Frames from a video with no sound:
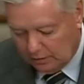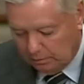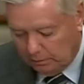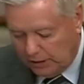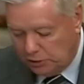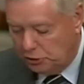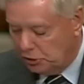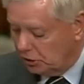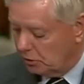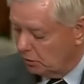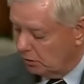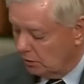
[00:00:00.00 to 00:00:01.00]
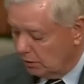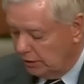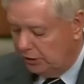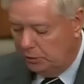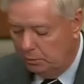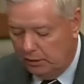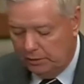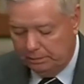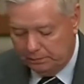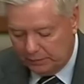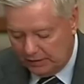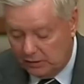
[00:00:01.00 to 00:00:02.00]
Major General
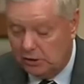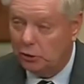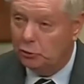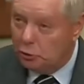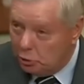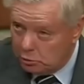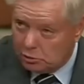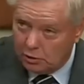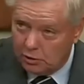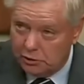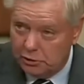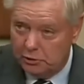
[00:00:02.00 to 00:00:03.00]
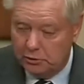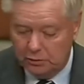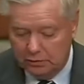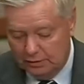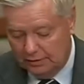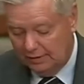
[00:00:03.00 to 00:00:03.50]
Linderman is a 2-star general.